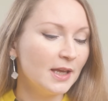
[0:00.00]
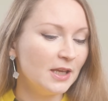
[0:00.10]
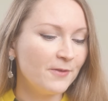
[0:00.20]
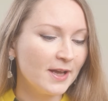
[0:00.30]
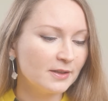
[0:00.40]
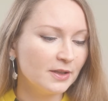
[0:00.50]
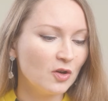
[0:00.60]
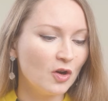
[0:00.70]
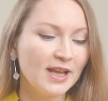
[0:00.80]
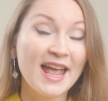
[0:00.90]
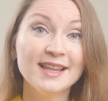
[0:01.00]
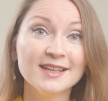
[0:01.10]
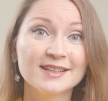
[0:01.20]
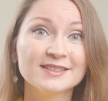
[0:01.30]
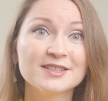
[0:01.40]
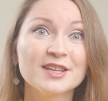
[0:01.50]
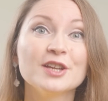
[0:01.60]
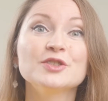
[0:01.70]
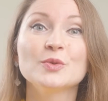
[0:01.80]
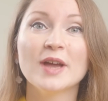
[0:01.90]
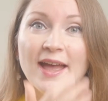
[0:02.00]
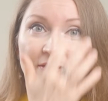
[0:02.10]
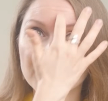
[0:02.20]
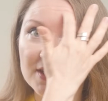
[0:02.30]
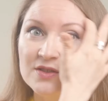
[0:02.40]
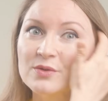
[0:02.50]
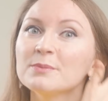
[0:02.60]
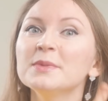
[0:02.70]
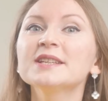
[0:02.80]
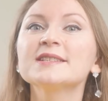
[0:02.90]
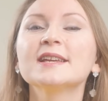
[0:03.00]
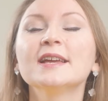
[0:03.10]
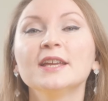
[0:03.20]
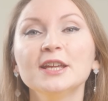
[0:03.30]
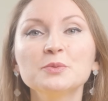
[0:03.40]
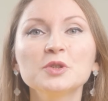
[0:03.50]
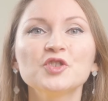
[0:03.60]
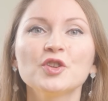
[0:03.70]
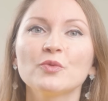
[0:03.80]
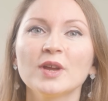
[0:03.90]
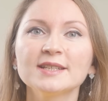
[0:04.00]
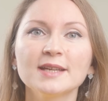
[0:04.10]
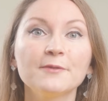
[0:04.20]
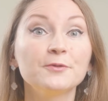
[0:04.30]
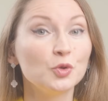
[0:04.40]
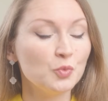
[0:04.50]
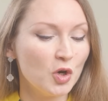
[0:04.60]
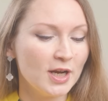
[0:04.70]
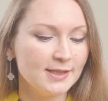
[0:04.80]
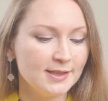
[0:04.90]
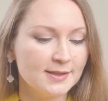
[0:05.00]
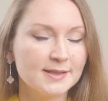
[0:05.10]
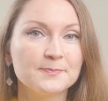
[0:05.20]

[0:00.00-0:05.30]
If I click on elegant to add this to the mix, it will generate a few more ideas.